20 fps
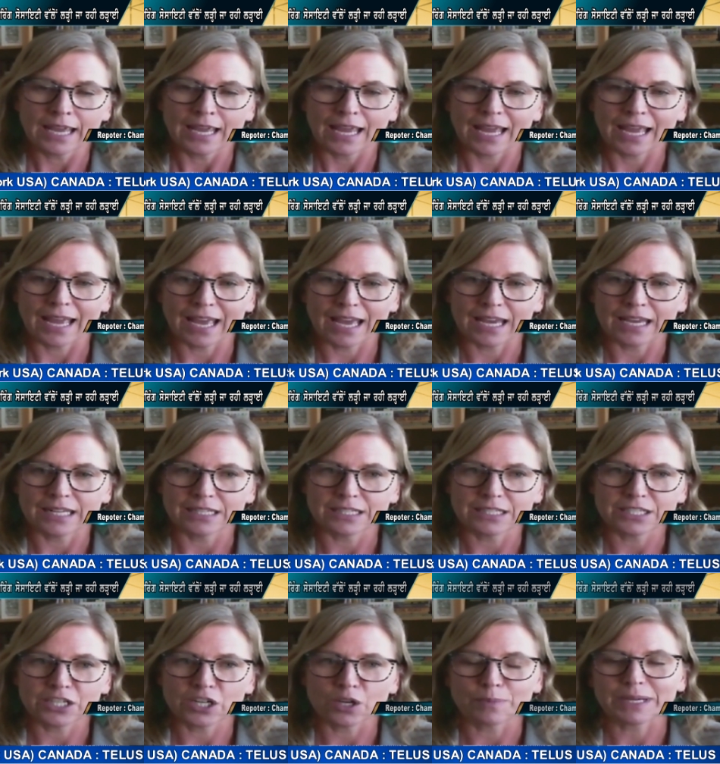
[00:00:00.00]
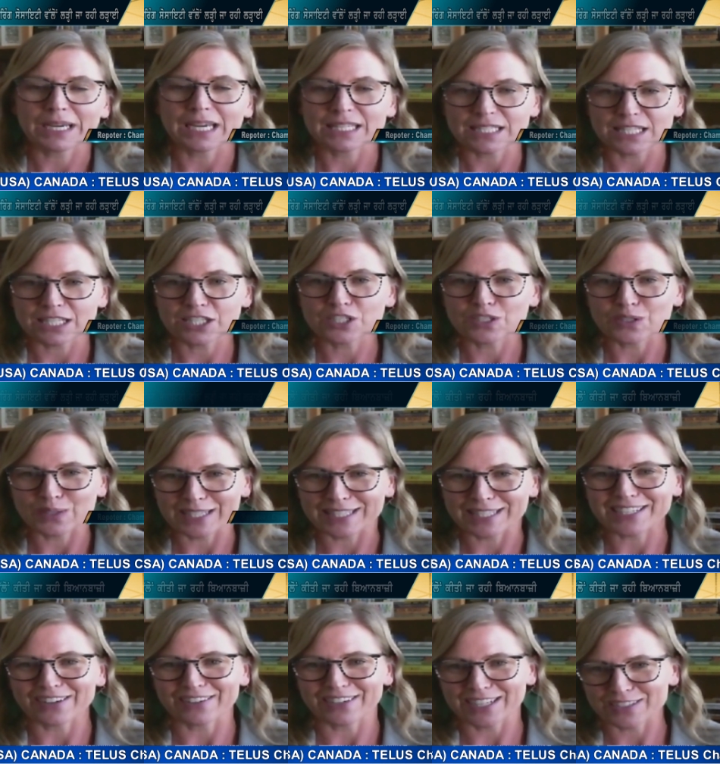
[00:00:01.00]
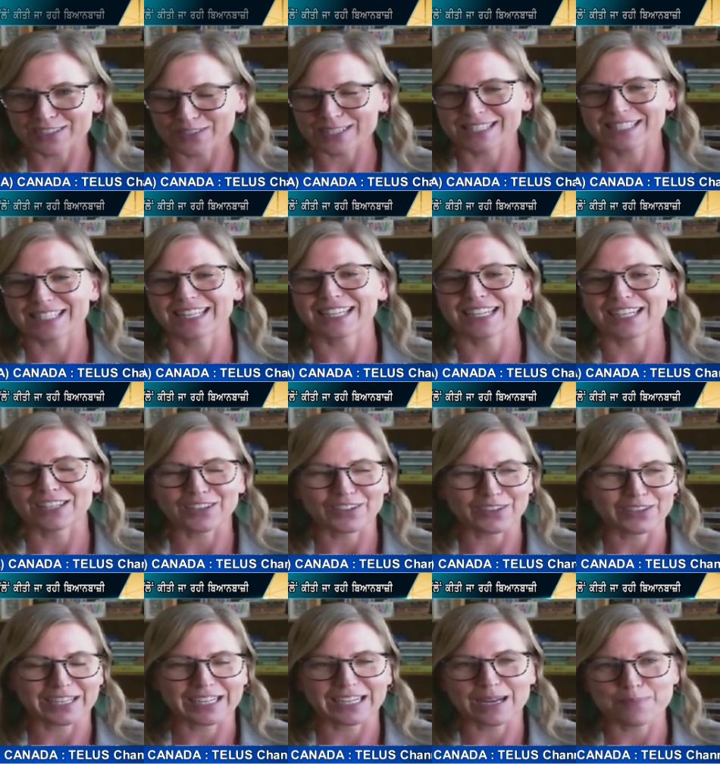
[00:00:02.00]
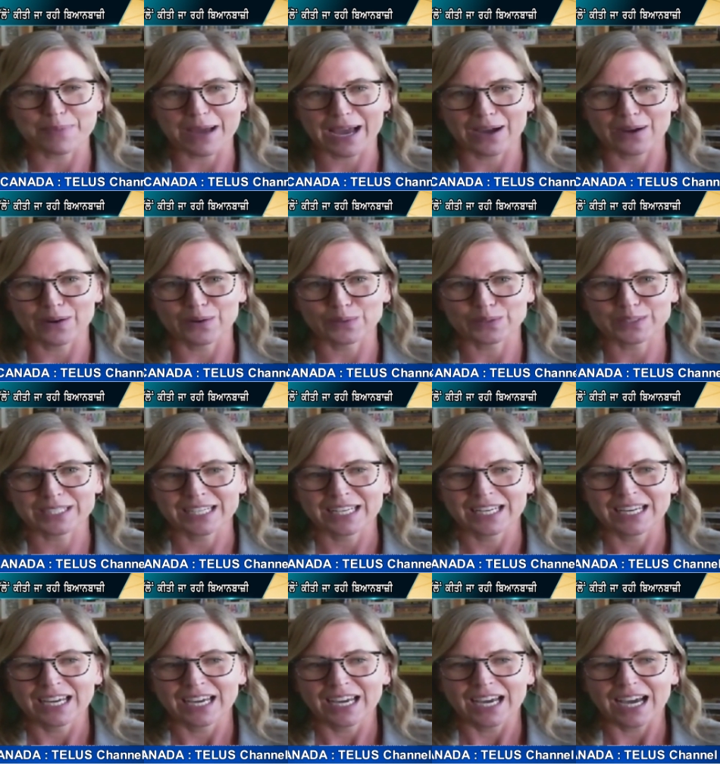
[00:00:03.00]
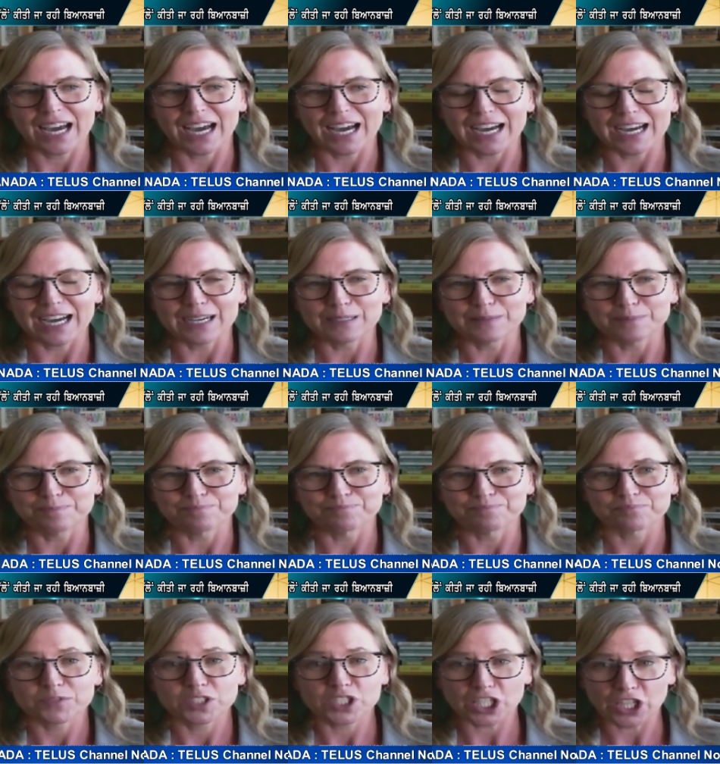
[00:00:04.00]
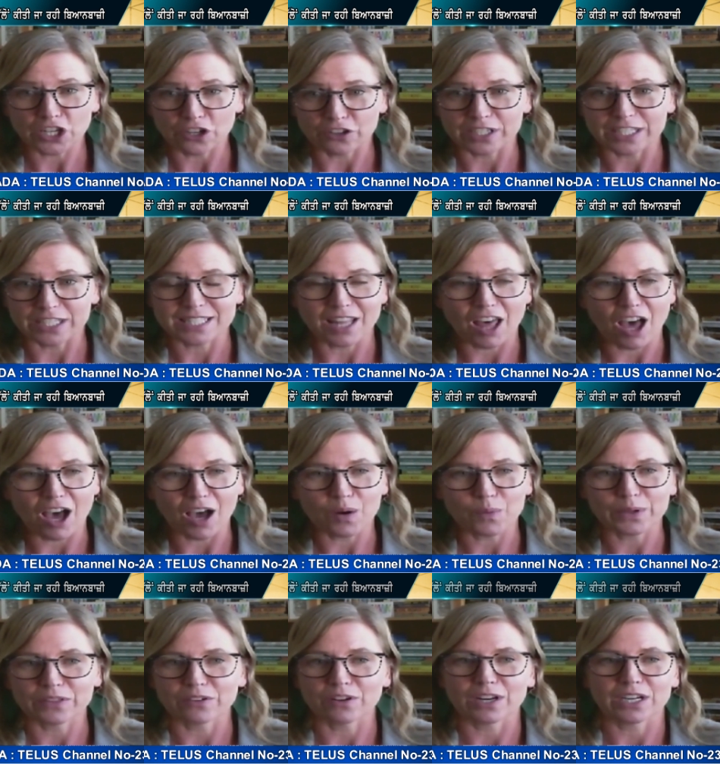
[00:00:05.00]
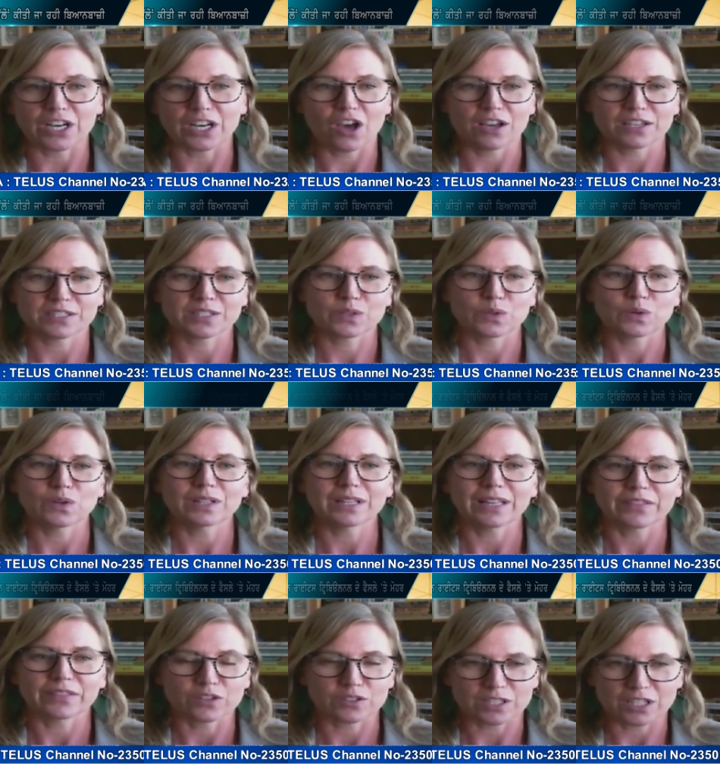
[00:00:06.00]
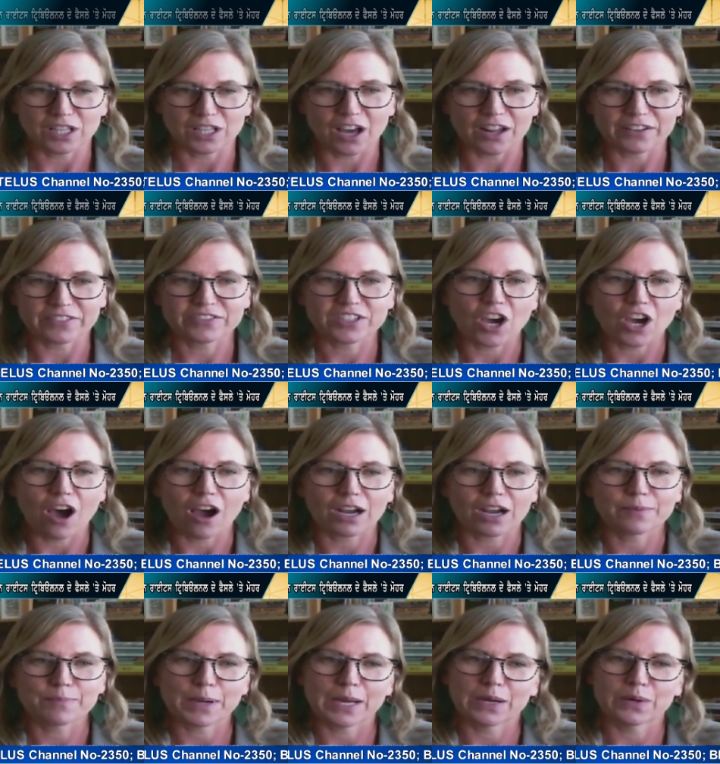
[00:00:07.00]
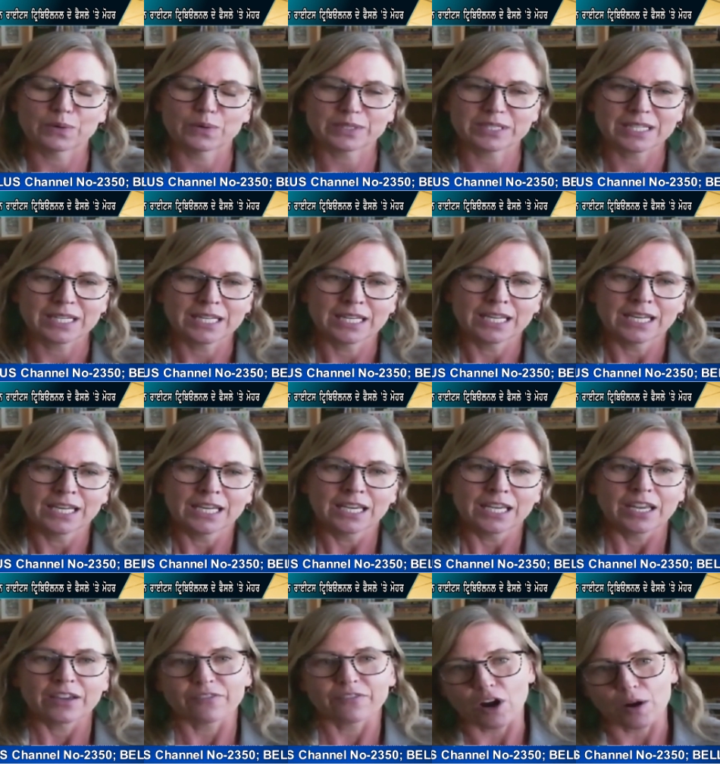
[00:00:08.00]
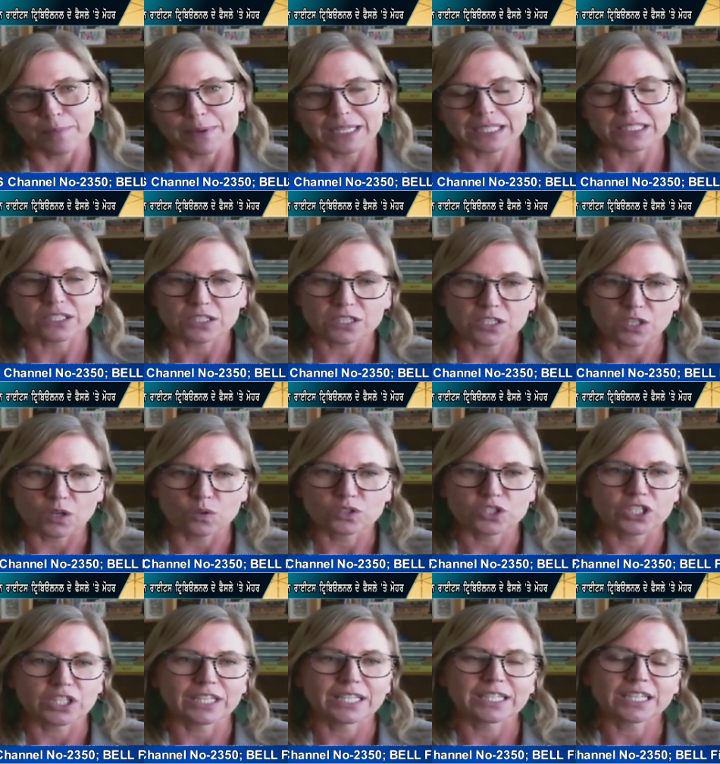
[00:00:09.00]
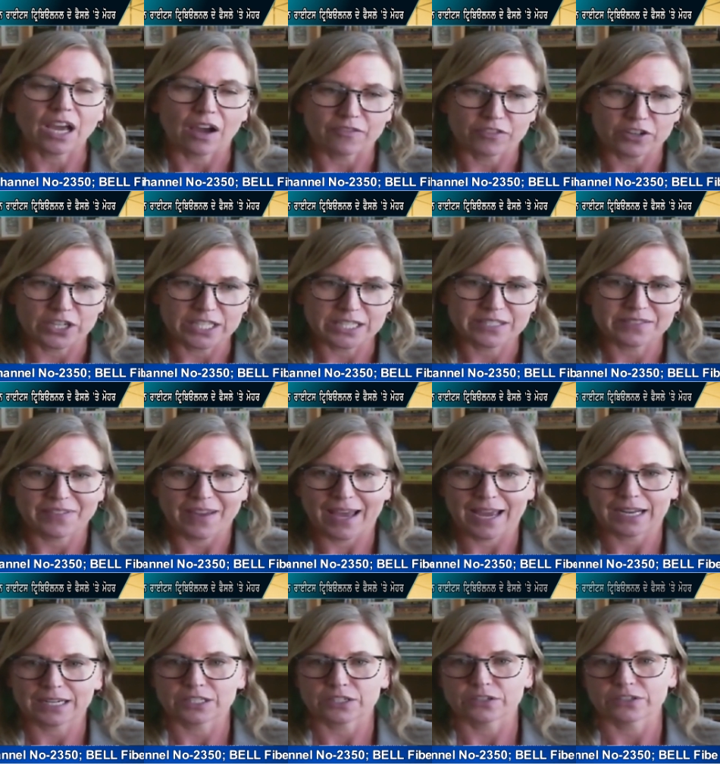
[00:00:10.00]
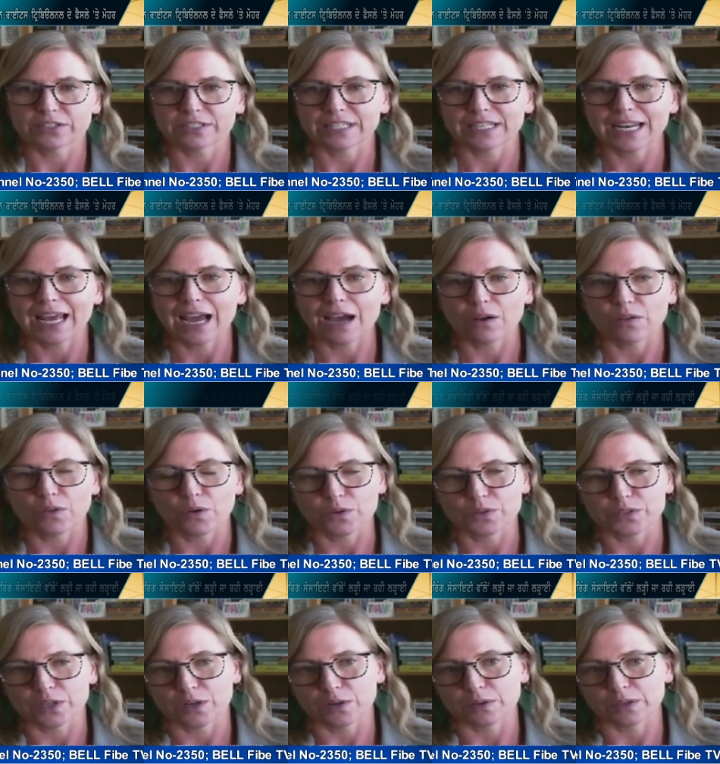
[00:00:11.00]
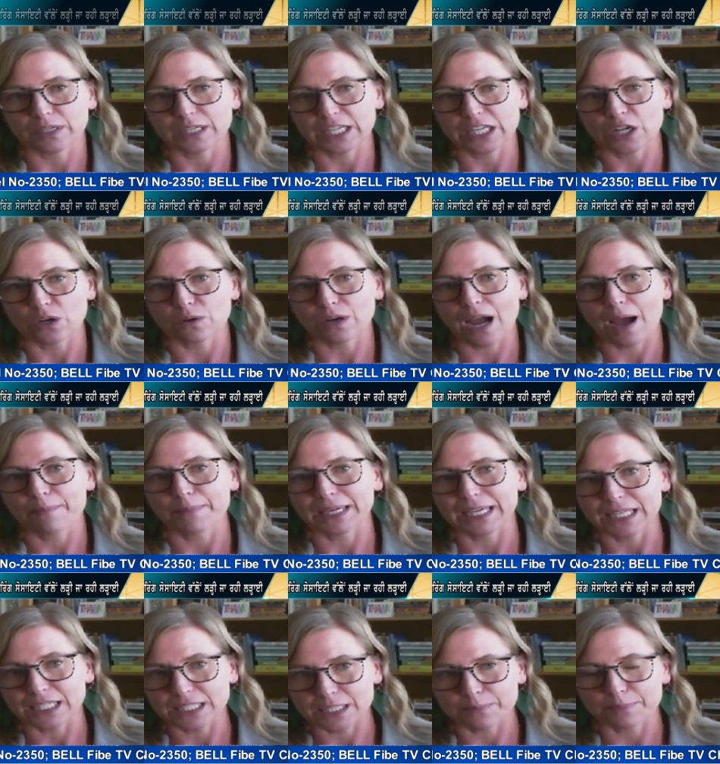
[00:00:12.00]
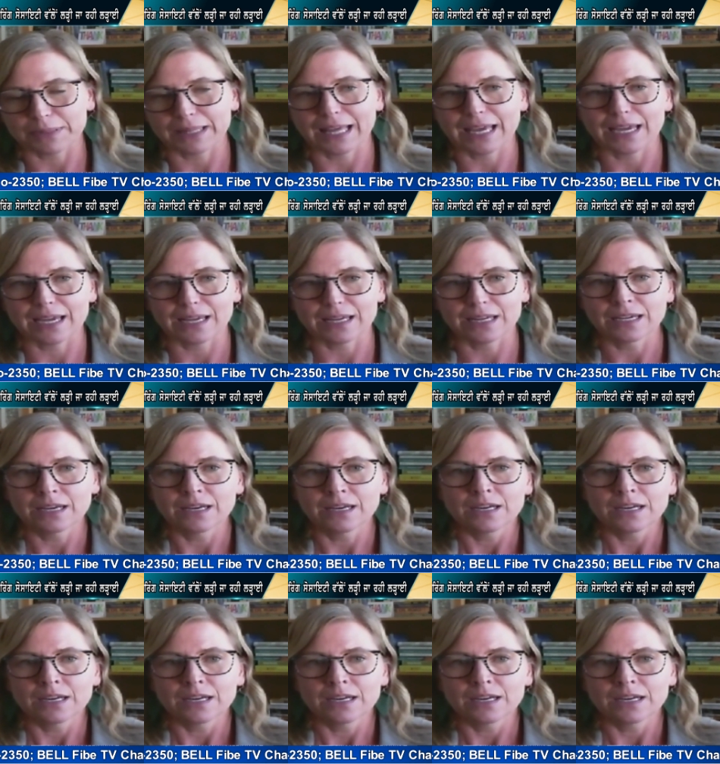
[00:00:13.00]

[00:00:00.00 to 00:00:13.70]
And, you know, because the students are interested in learning about um, securities law when they're at law school, and there's a lot of talk about environmental, social, and governance factors and how those are, you know, coming into play